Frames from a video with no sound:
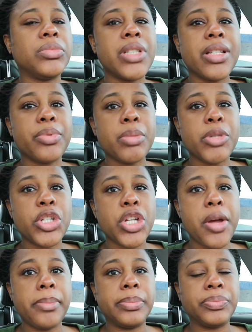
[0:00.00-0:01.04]
that's pretty much
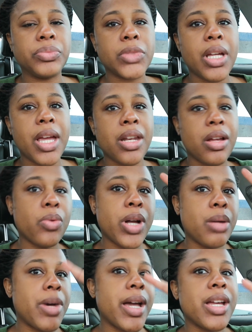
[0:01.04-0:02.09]
it. And
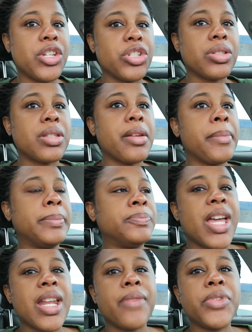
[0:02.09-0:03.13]
around my edges.
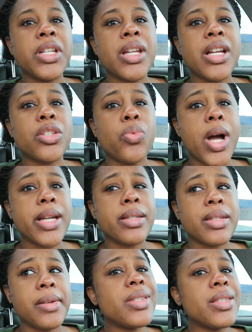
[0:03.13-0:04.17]
And I've done that
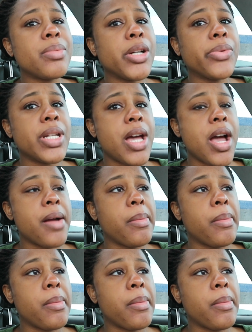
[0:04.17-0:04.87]
twice since my retie.